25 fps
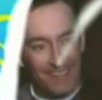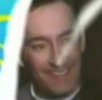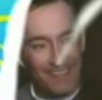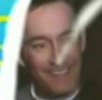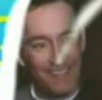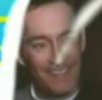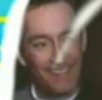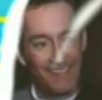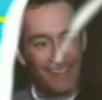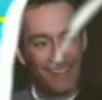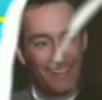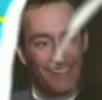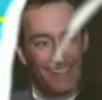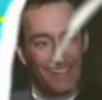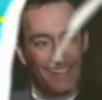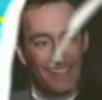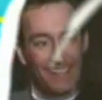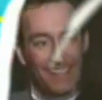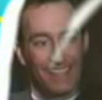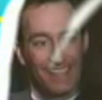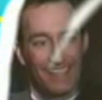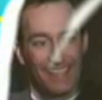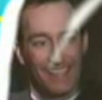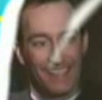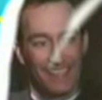
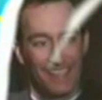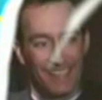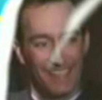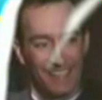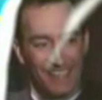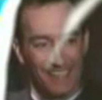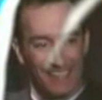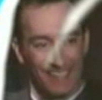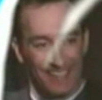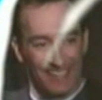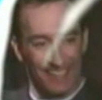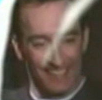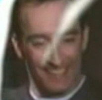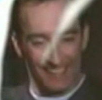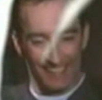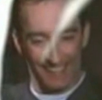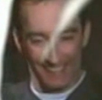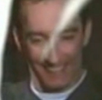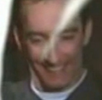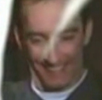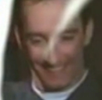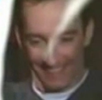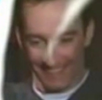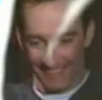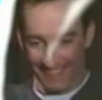
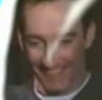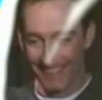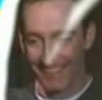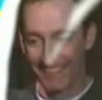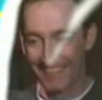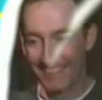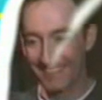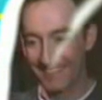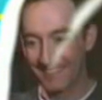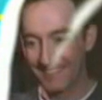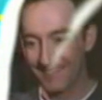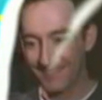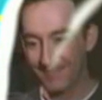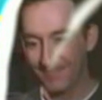Nobody speaks.